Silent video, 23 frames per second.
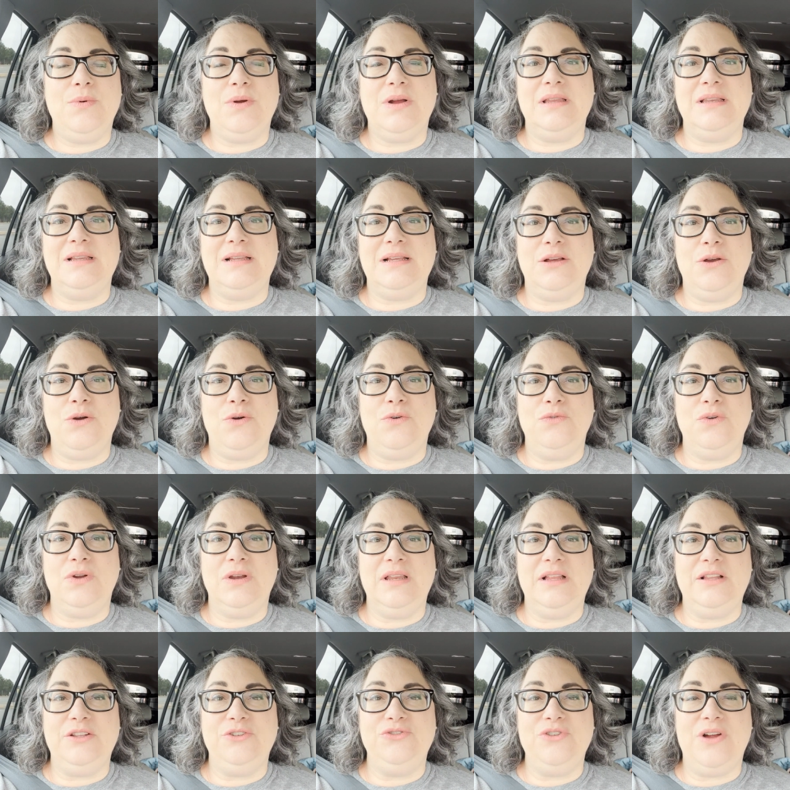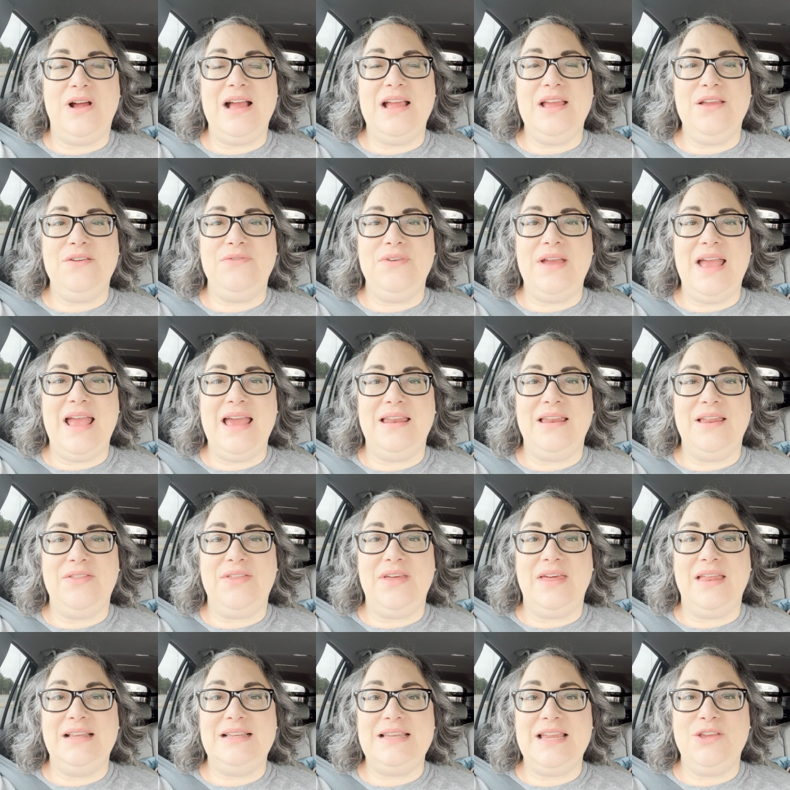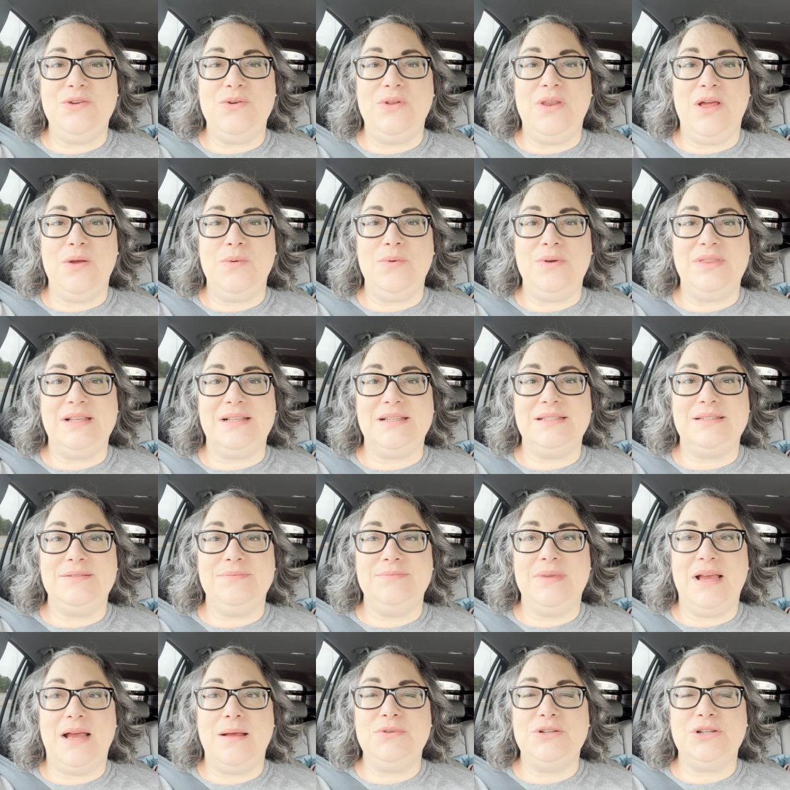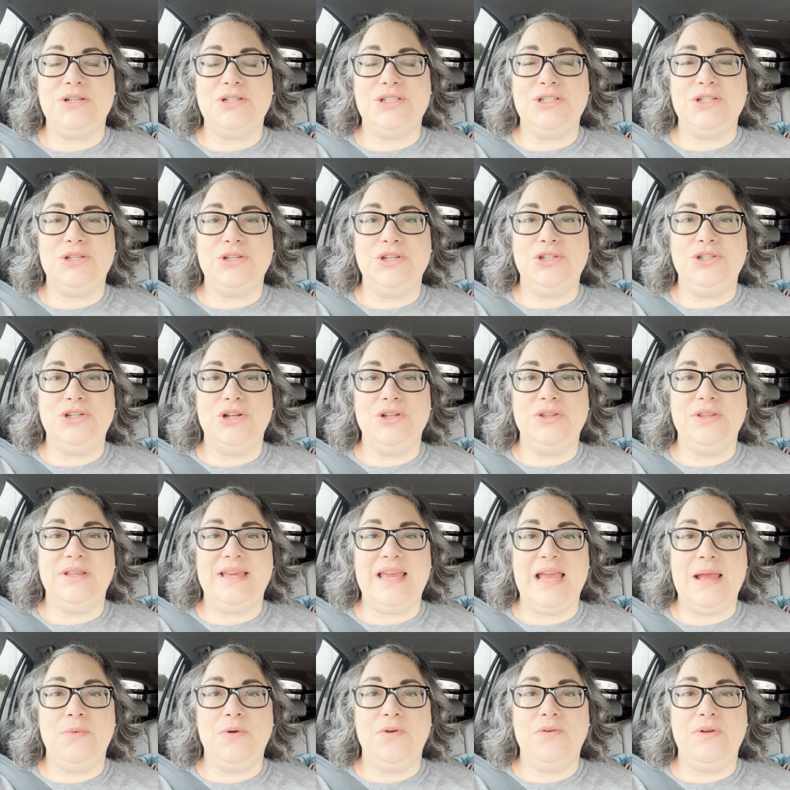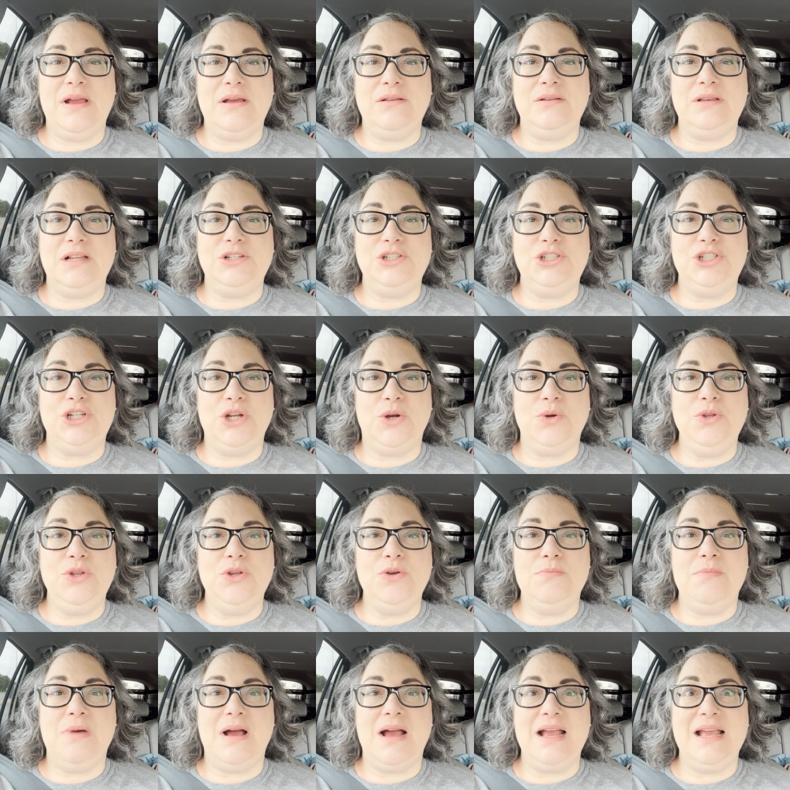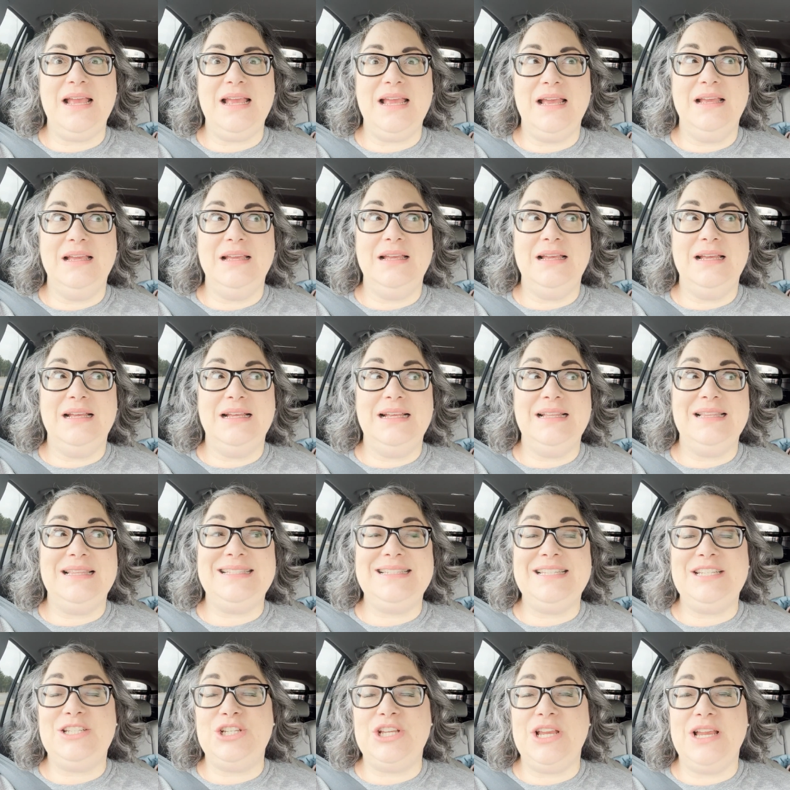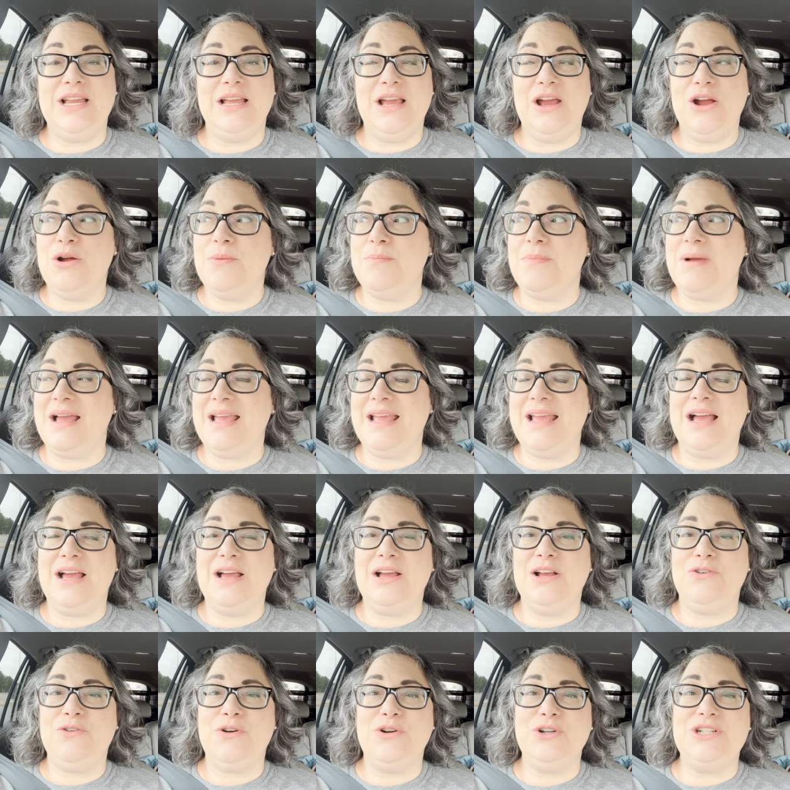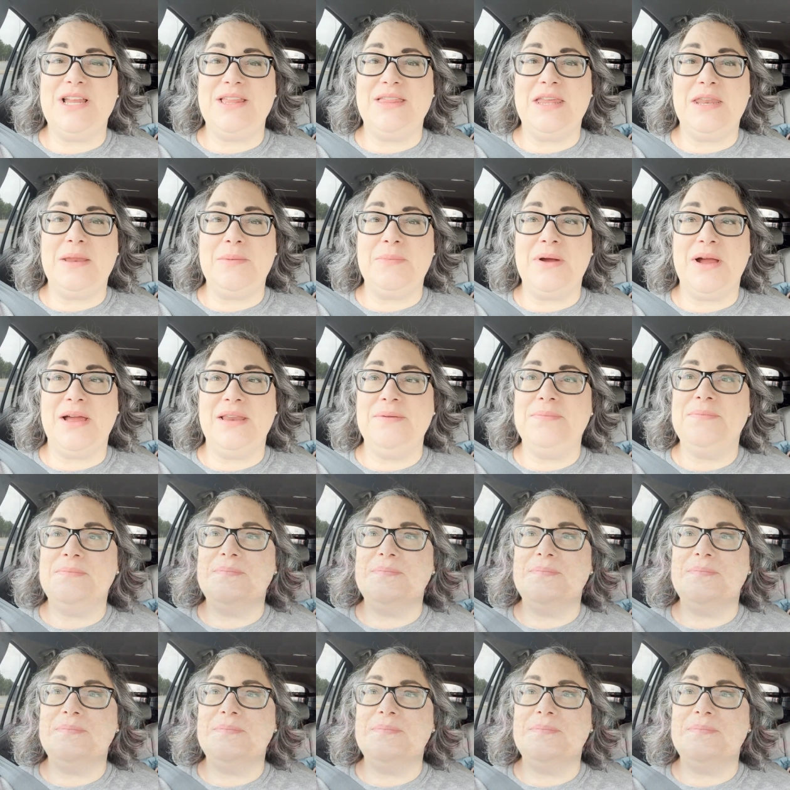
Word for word: going to go for a little drive and I thought I'd take you along with us. I'm just going to turn the camera around and show you my stitching or my uh, crochet that I brought.